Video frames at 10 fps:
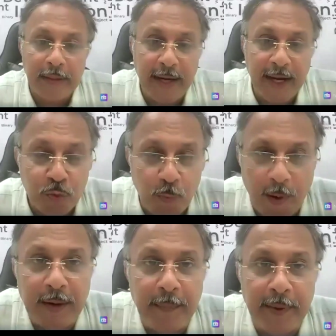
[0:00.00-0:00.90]
in next
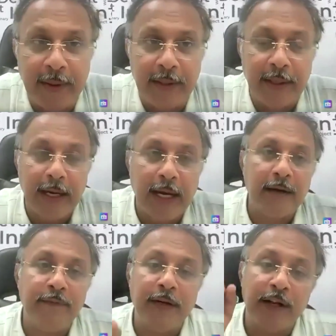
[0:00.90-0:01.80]
1 minute,
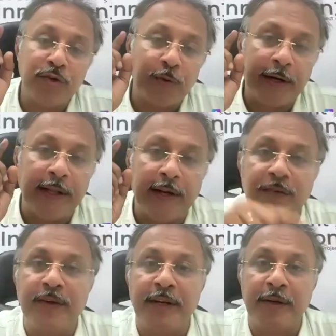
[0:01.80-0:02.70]
I will also get a
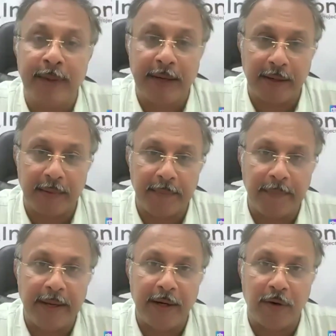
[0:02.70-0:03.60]
receipt in
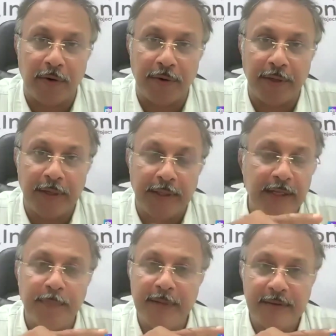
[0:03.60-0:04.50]
my account.
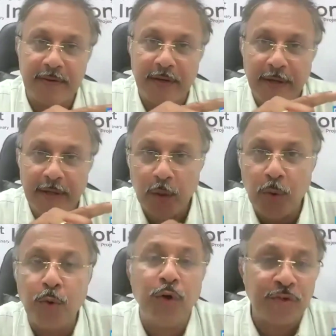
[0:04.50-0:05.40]
That means the
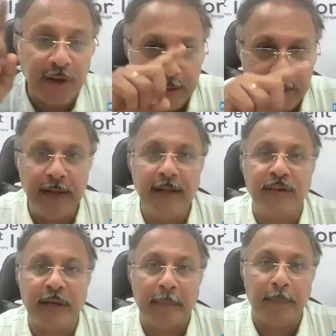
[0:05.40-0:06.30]
whole cycle
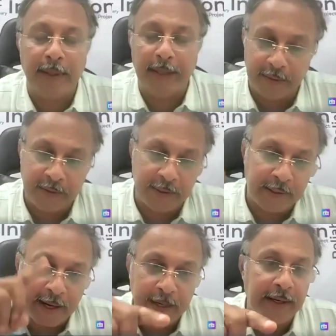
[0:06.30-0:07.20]
is completed
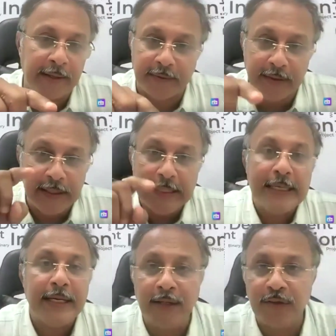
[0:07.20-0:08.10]
and I get the
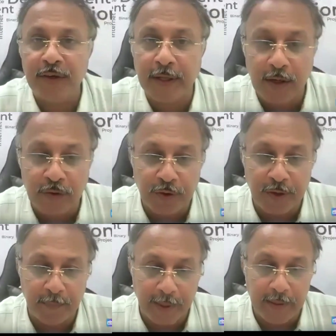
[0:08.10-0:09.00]
receipt also
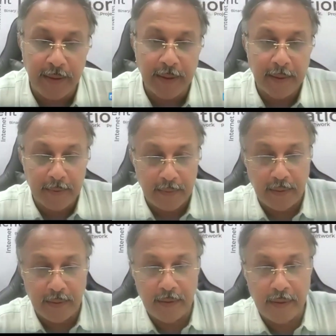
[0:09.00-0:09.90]
in my
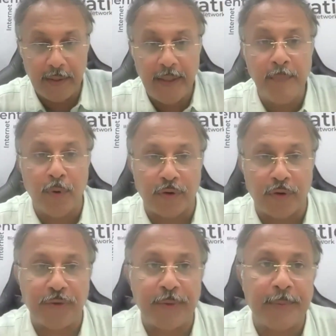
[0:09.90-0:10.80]

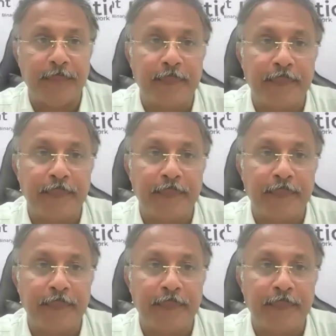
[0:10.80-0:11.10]
inbox.